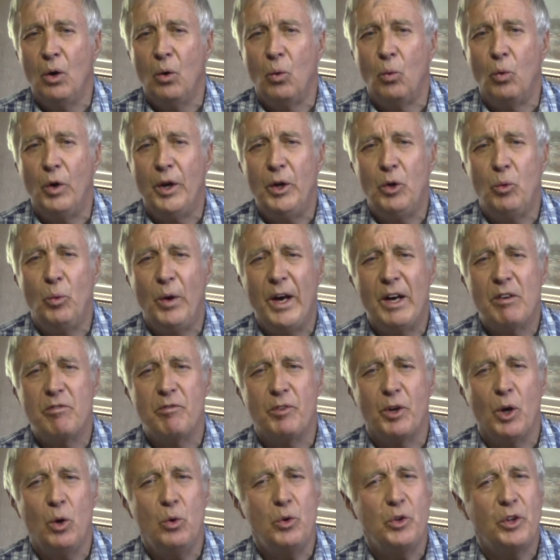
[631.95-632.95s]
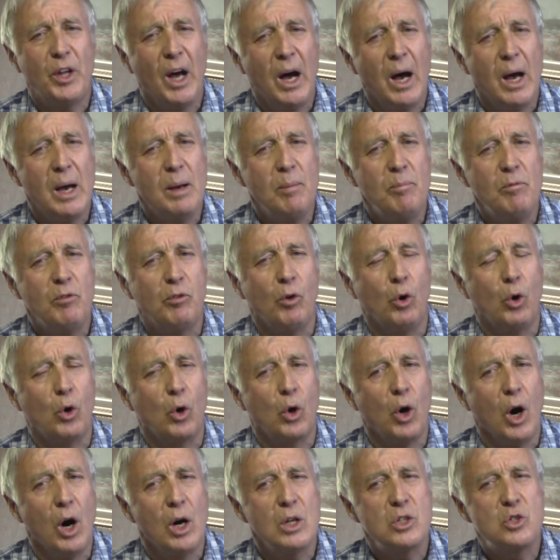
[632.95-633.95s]
When we have no time for
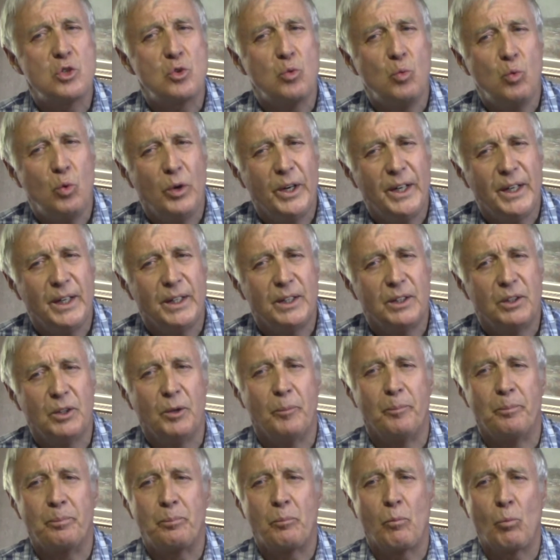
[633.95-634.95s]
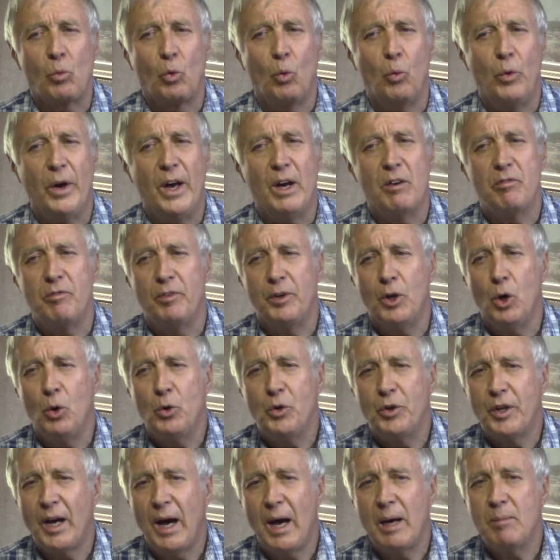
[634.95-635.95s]
God's Word, we have no
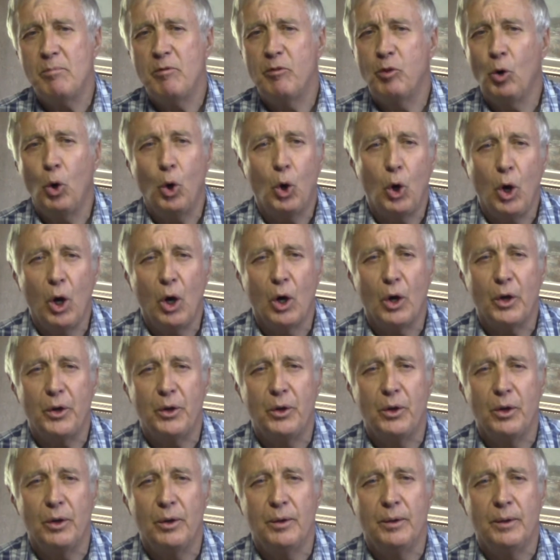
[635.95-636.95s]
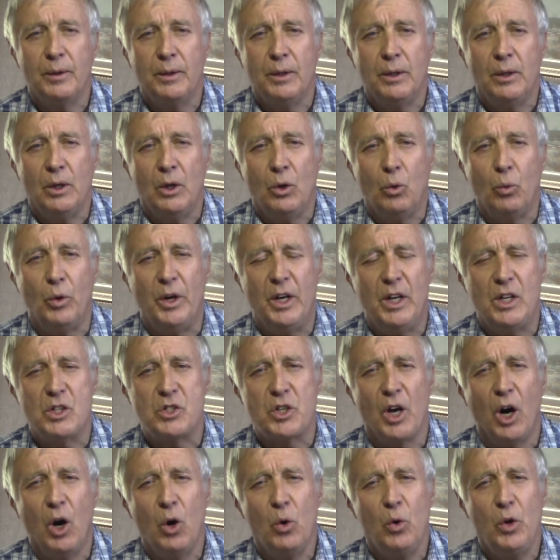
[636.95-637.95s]
time for God. When
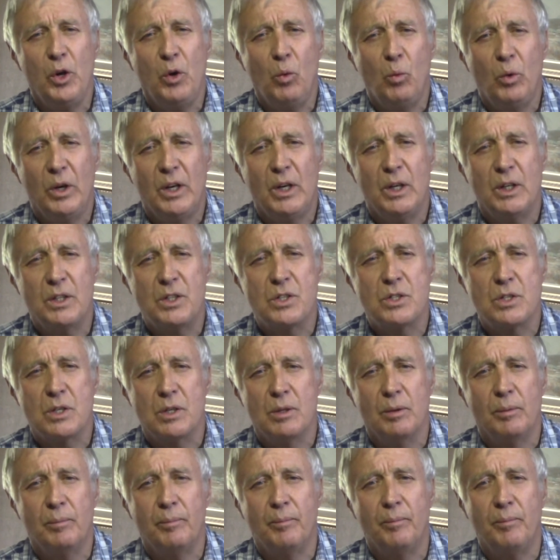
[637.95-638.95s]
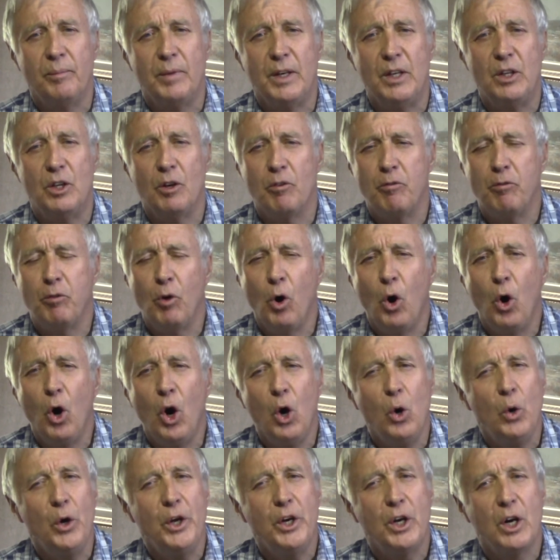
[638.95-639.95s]
His holy words in the four
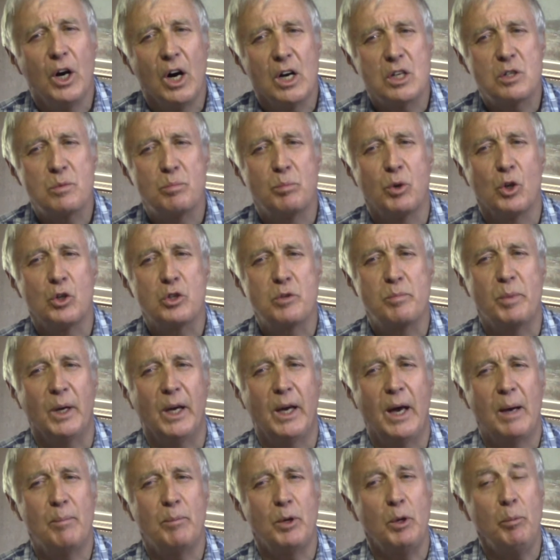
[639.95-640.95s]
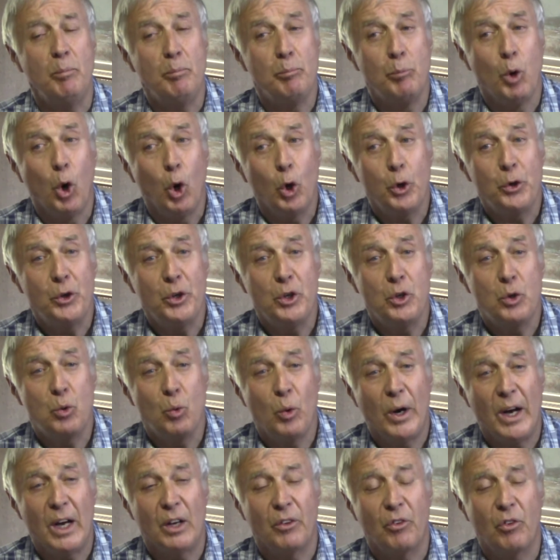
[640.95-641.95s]
holy Gospels became important
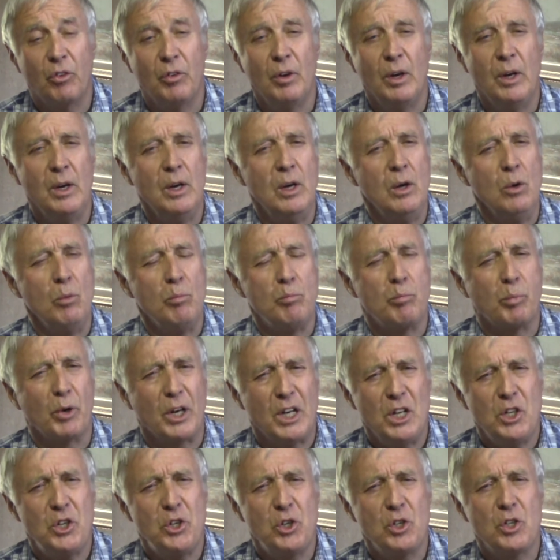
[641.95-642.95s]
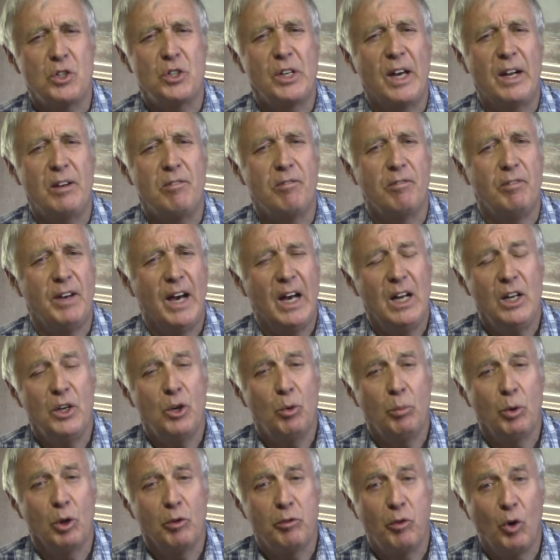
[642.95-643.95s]
to us, precious and
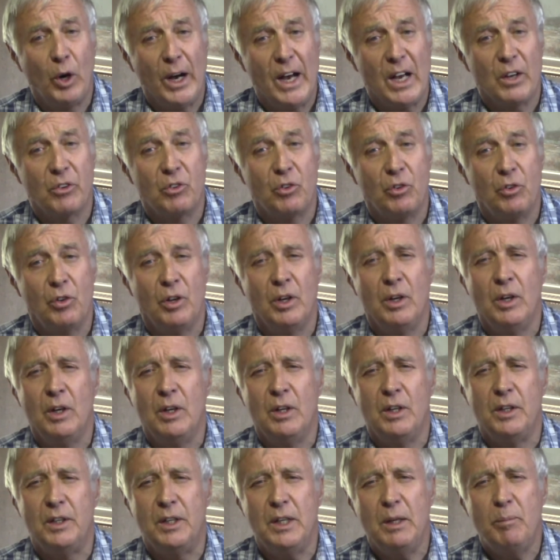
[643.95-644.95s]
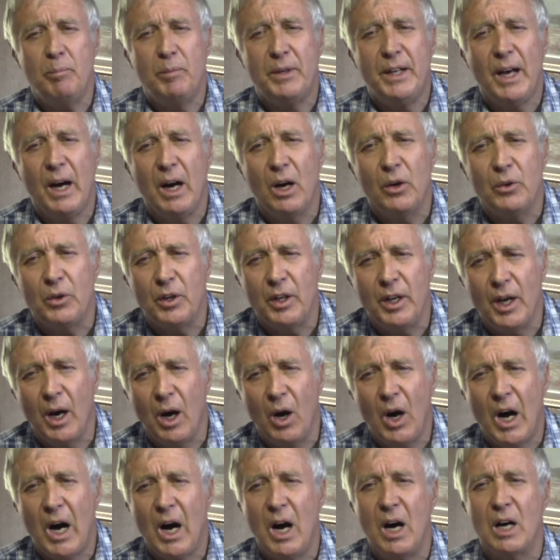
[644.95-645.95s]
valuable for us, deep down in
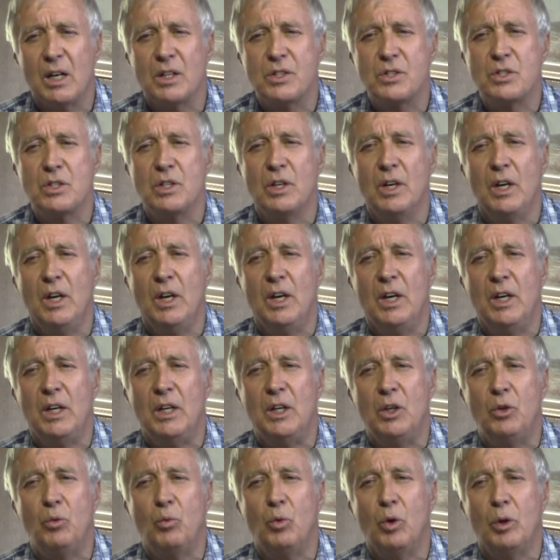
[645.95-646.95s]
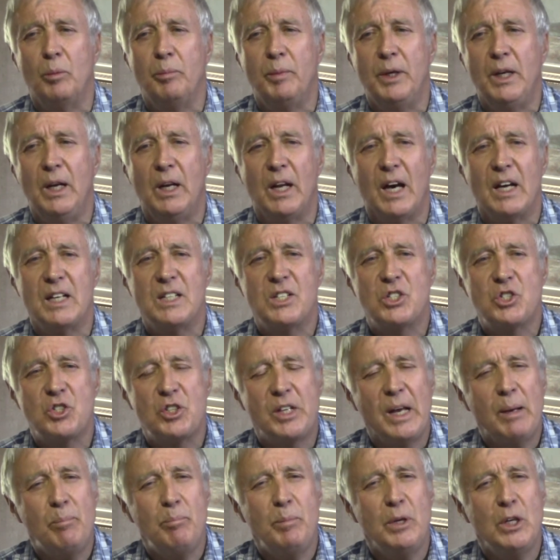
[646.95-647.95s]
our hearts, it will be like
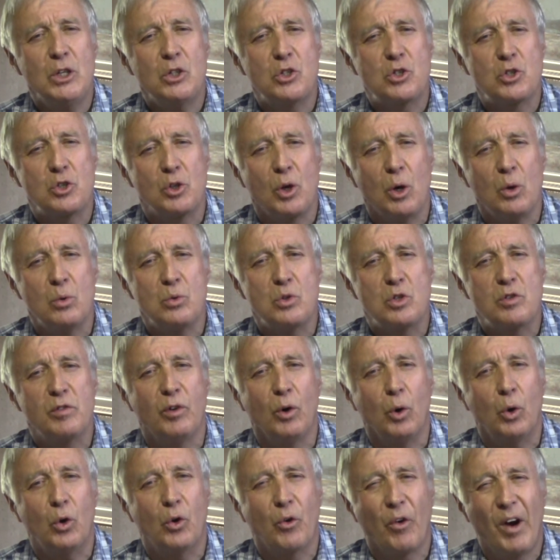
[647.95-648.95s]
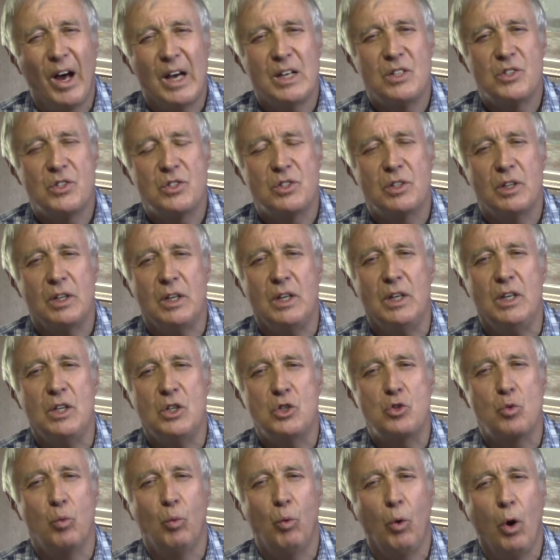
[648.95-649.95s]
stepping stones for Christ in
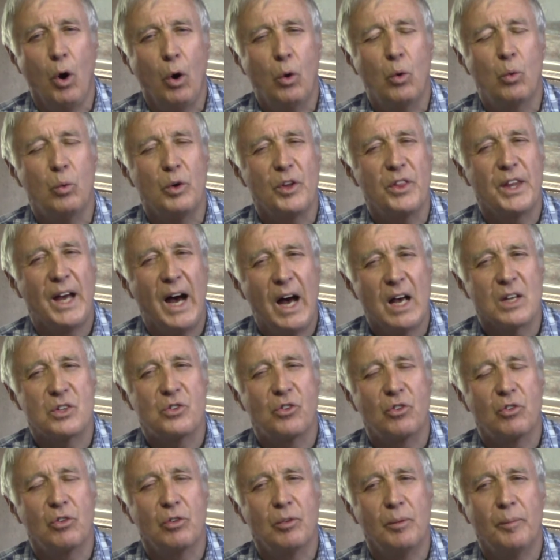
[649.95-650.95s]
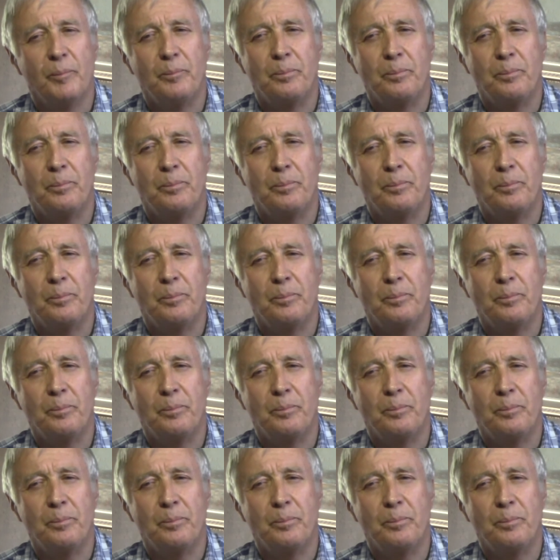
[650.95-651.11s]
His walk with us.